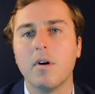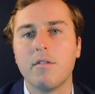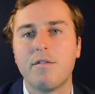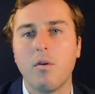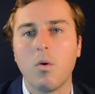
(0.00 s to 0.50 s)

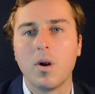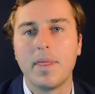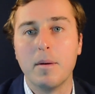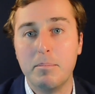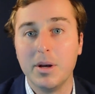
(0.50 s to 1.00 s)
for
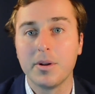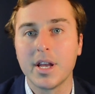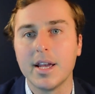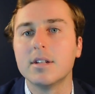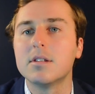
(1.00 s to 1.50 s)
the
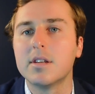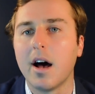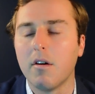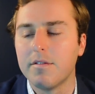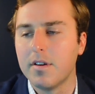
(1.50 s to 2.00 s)
building
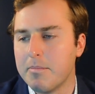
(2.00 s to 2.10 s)
itself.